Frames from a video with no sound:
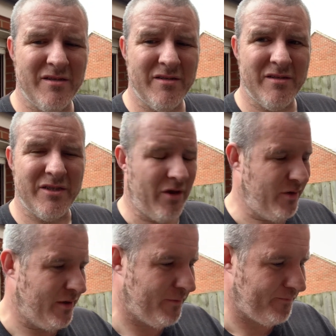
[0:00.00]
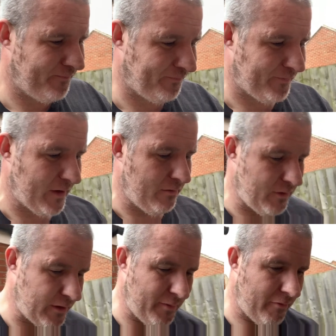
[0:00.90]
So, we're
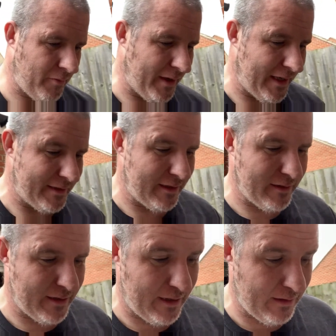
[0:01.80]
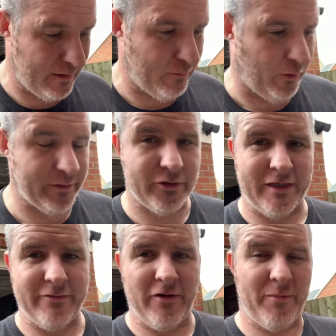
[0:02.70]
going to be replacing the water
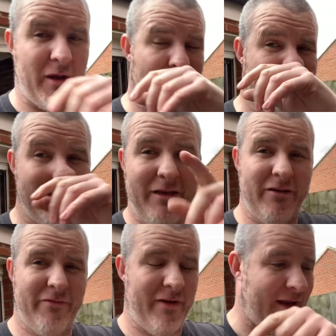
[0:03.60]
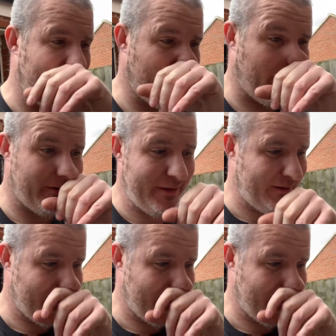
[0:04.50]
transfer pipe, which is the other failure point.